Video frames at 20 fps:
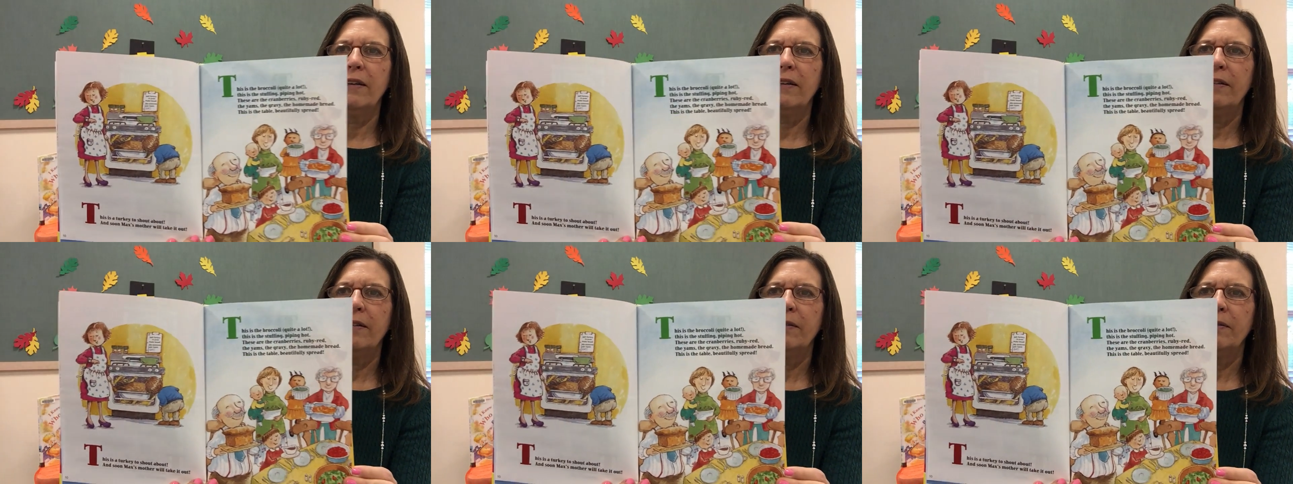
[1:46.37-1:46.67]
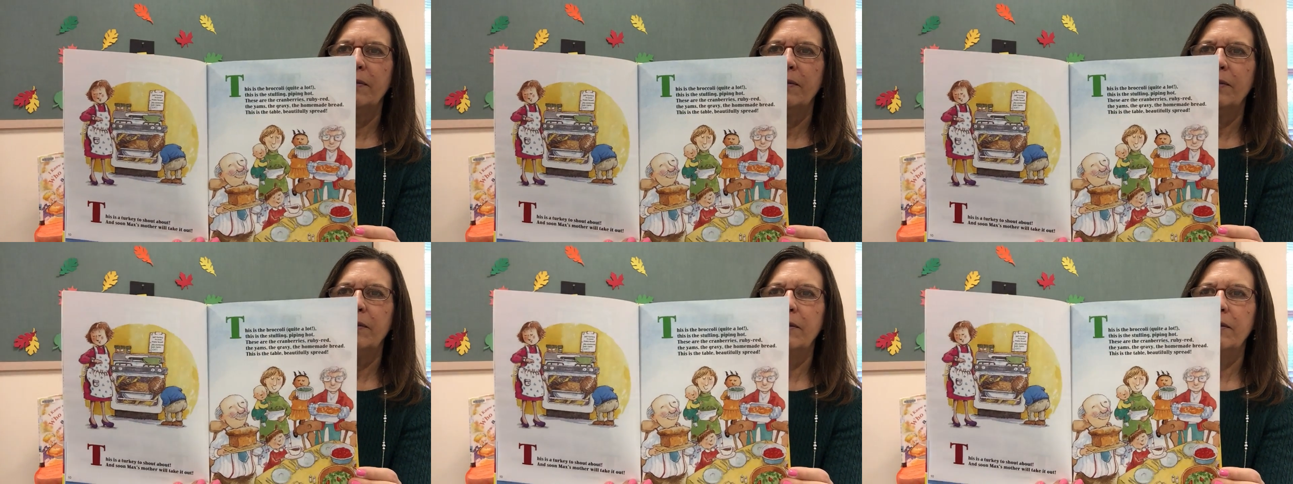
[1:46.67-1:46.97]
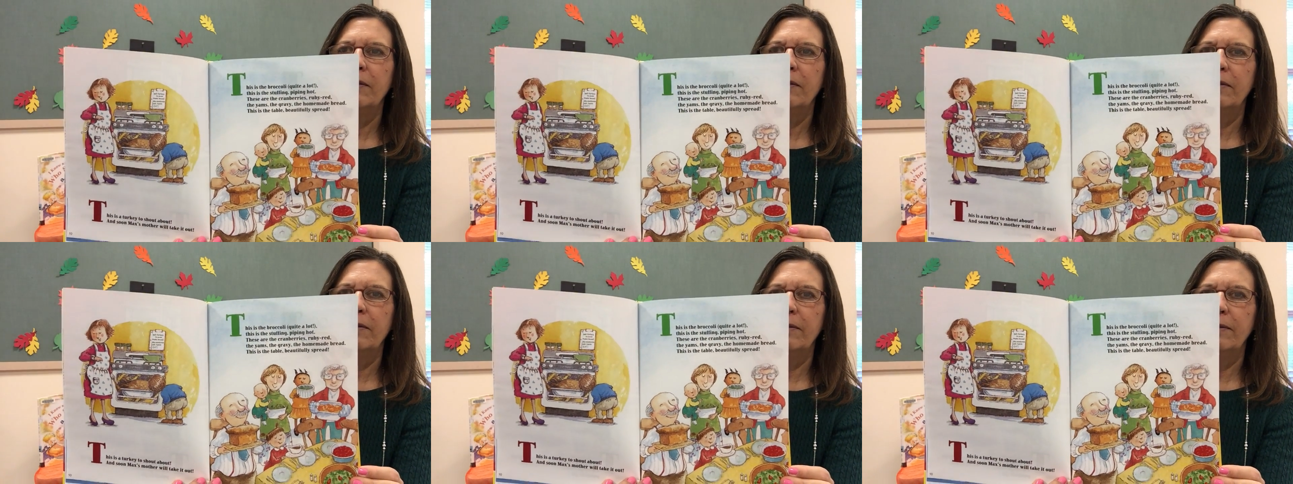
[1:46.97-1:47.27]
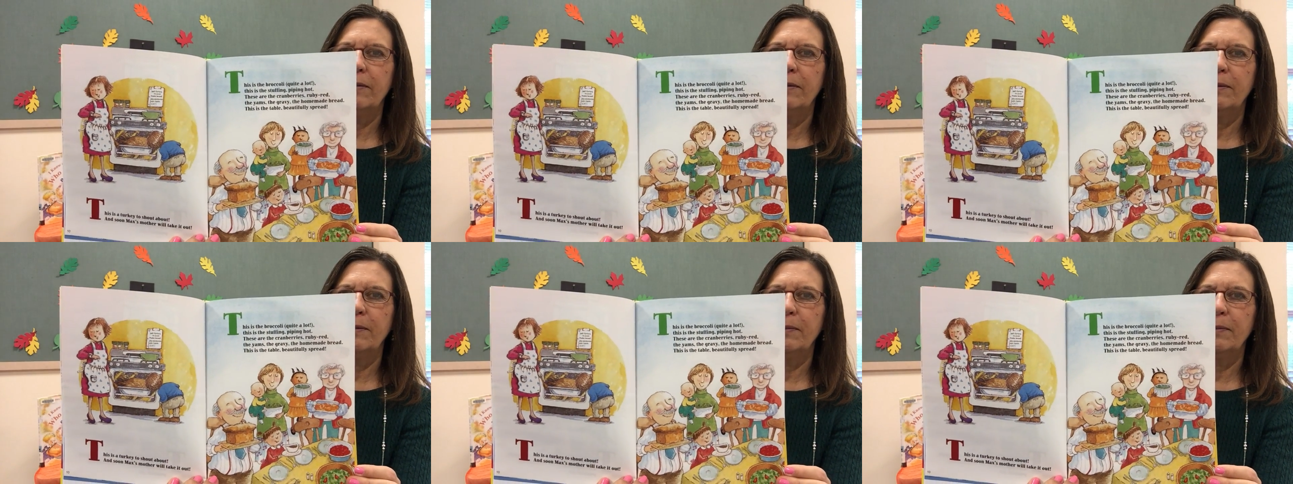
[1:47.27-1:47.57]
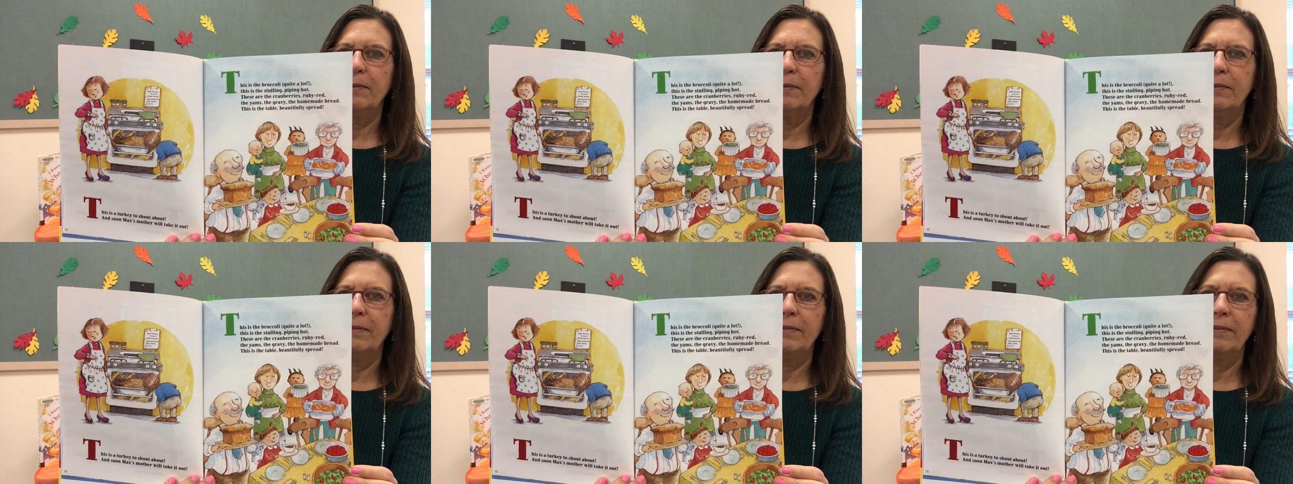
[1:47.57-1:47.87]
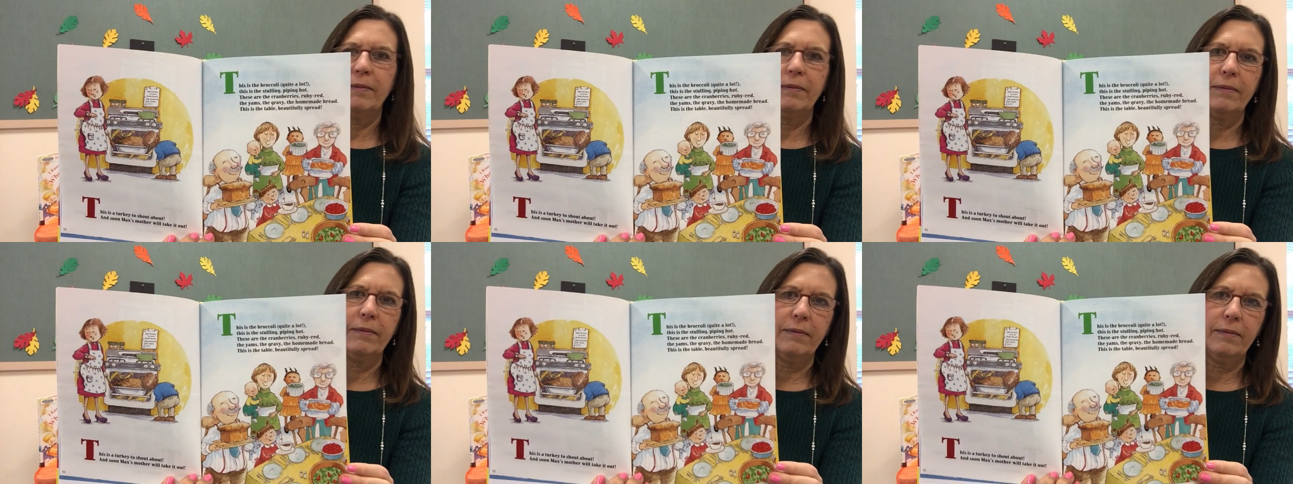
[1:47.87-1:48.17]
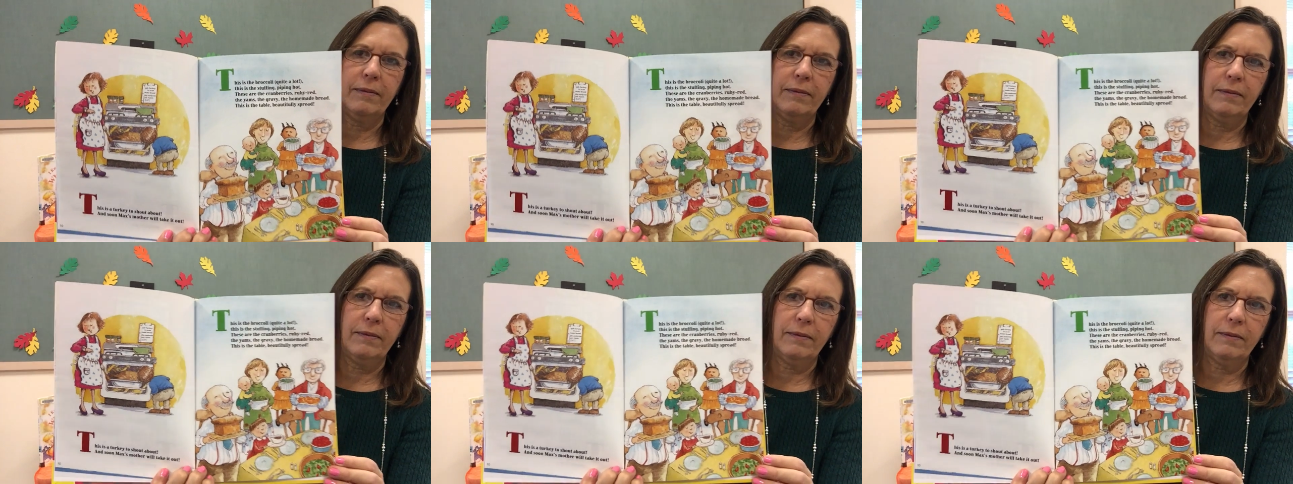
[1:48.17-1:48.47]

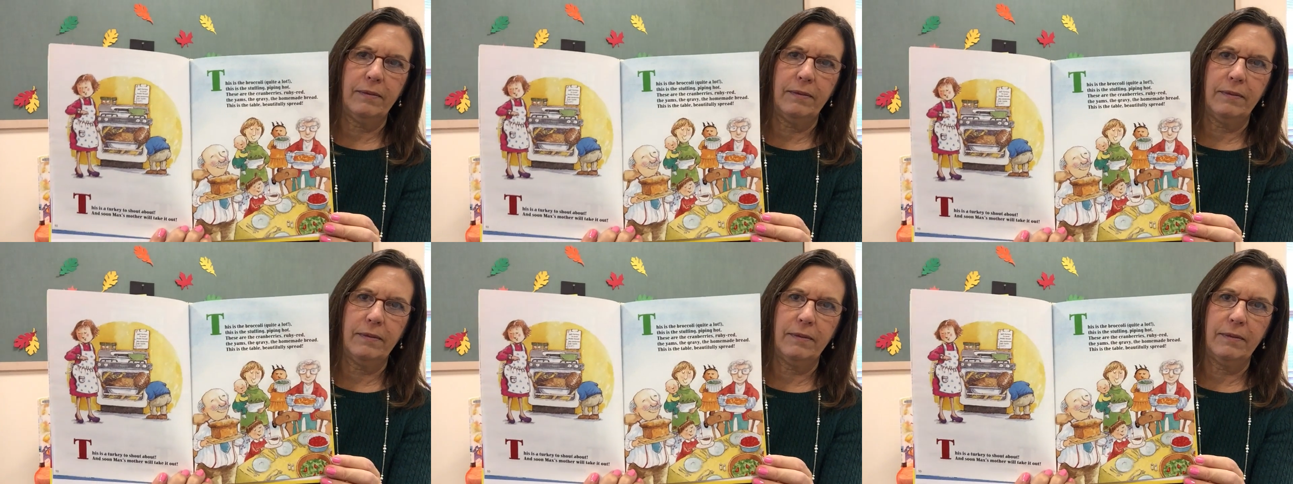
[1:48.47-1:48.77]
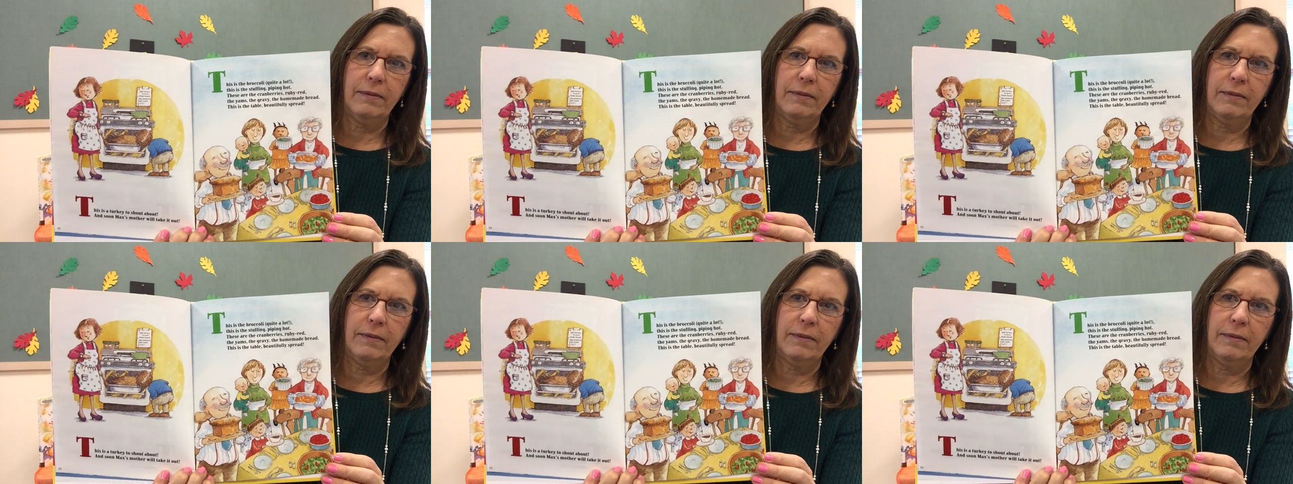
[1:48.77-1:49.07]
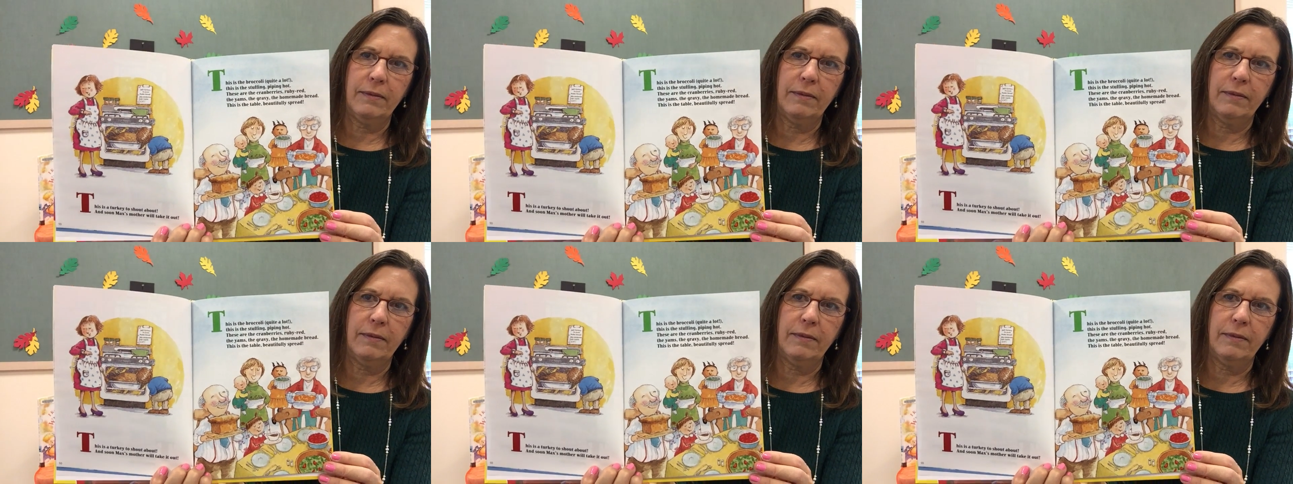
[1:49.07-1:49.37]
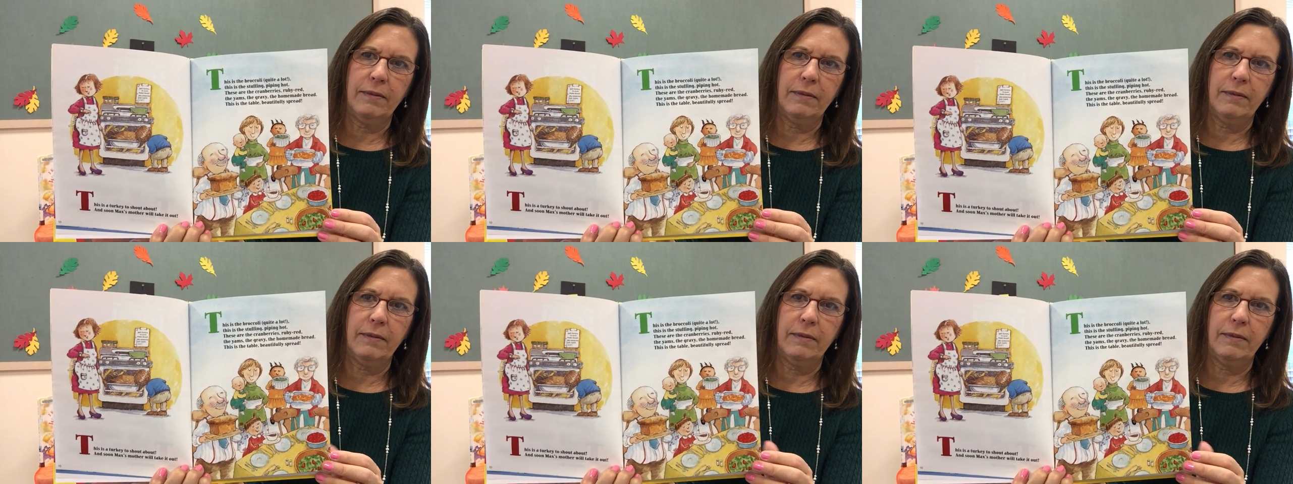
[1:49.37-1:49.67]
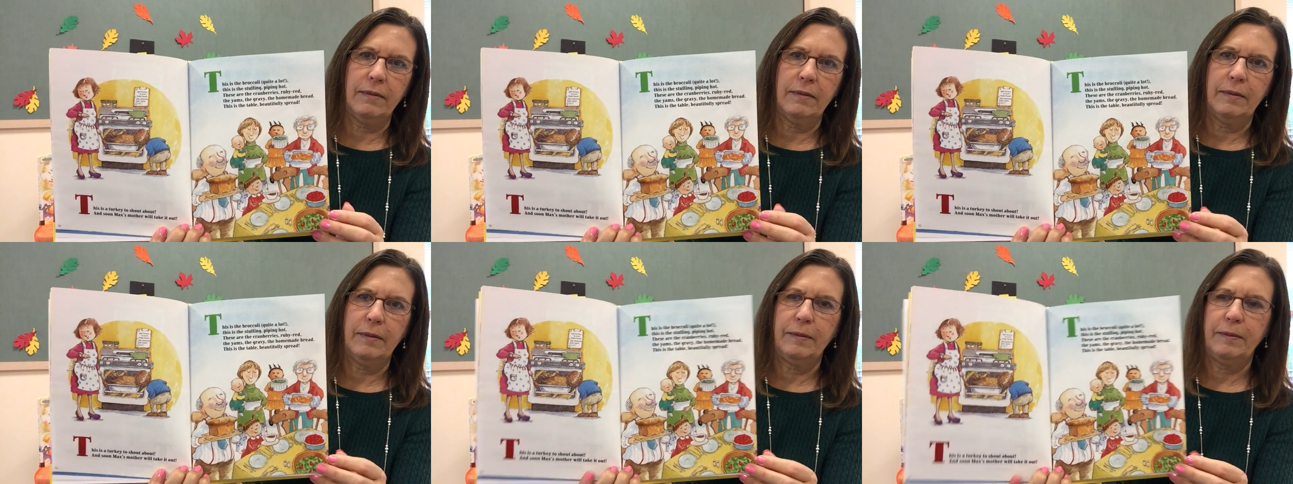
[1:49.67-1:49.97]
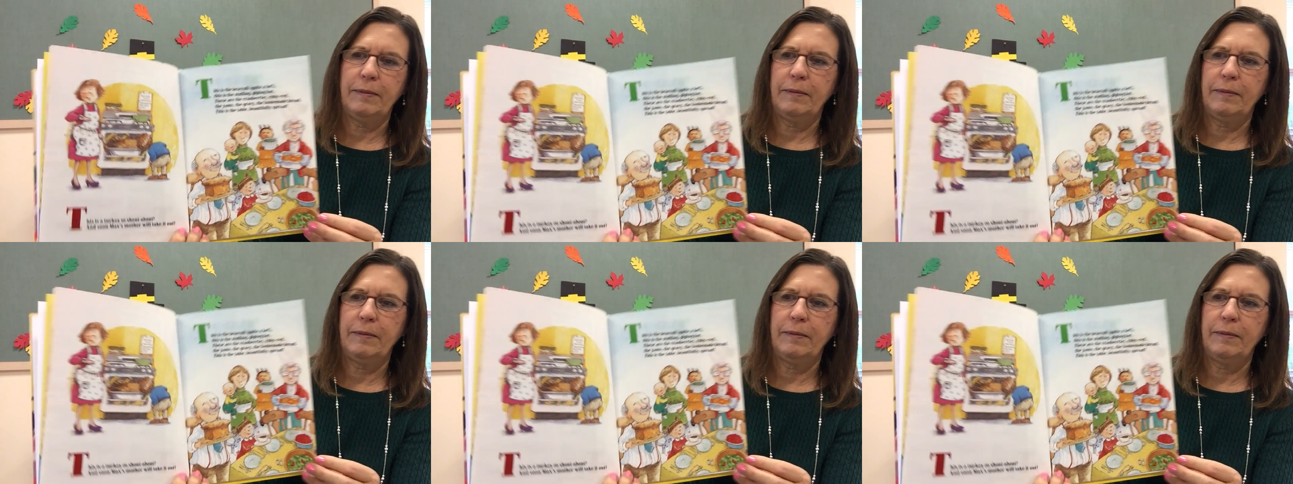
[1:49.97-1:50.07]
(silence)